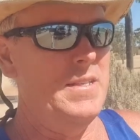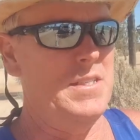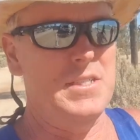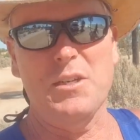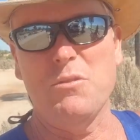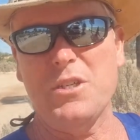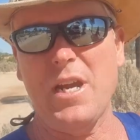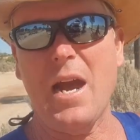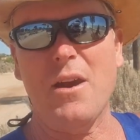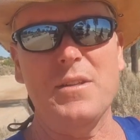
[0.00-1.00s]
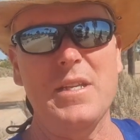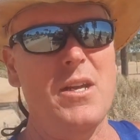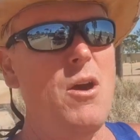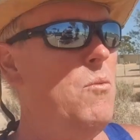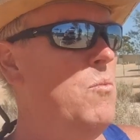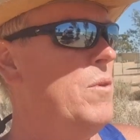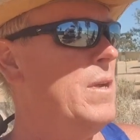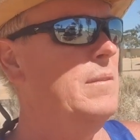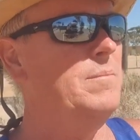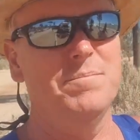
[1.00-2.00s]
There's a single shower in there, cold
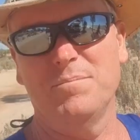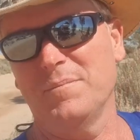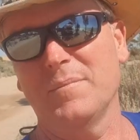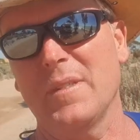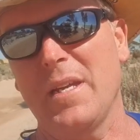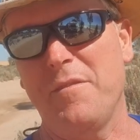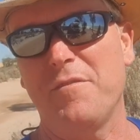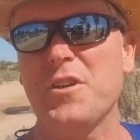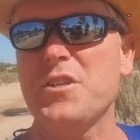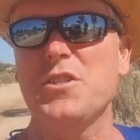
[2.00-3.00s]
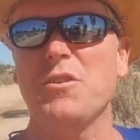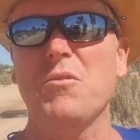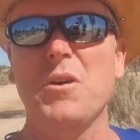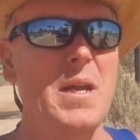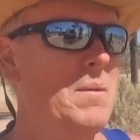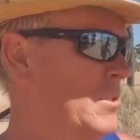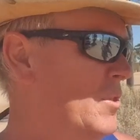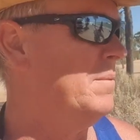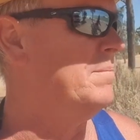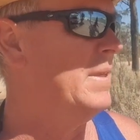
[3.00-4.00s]
water, and it freshens you right up,
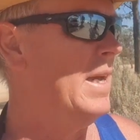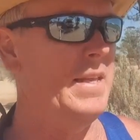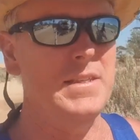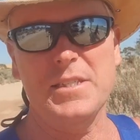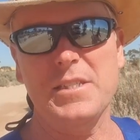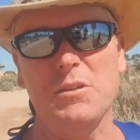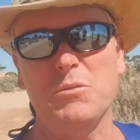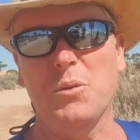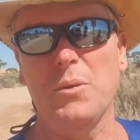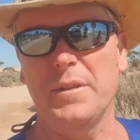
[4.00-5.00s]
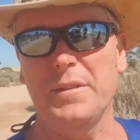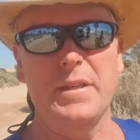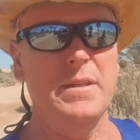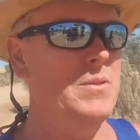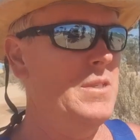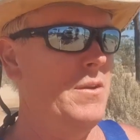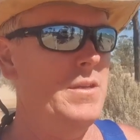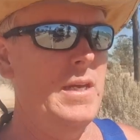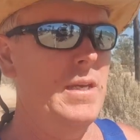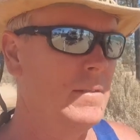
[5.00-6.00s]
it's good. And there's a single toilet in there, that's
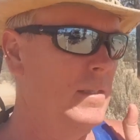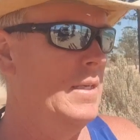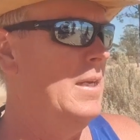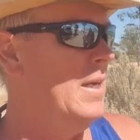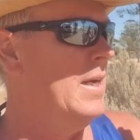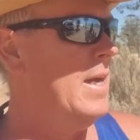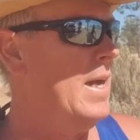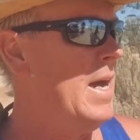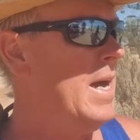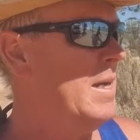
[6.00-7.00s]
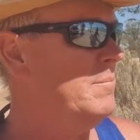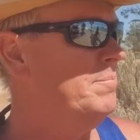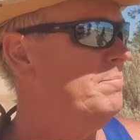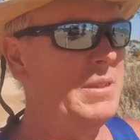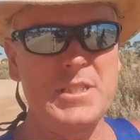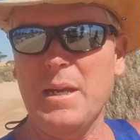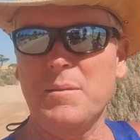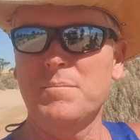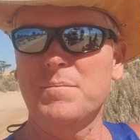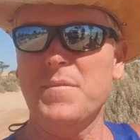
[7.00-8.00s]
okay. But yeah,
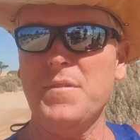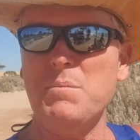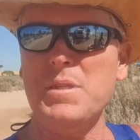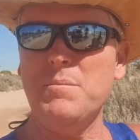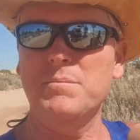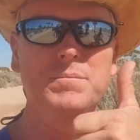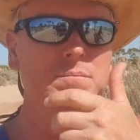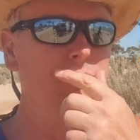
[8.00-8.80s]
thumbs up.